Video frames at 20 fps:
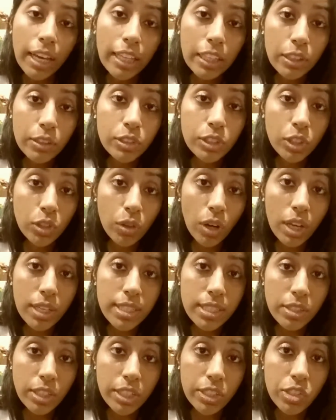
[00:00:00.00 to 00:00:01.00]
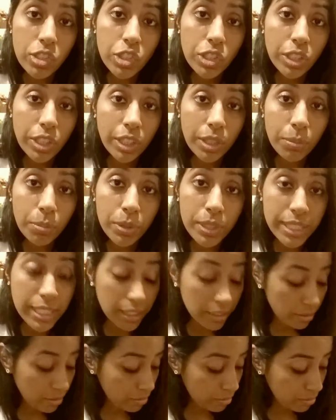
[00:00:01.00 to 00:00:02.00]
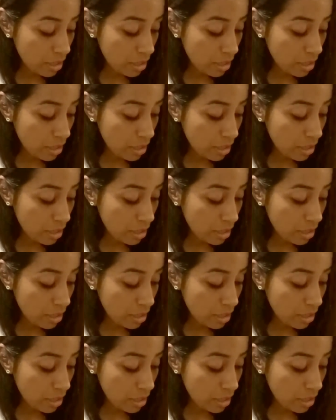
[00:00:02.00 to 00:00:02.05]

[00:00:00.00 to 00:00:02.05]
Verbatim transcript: learned to cross stitch in prison.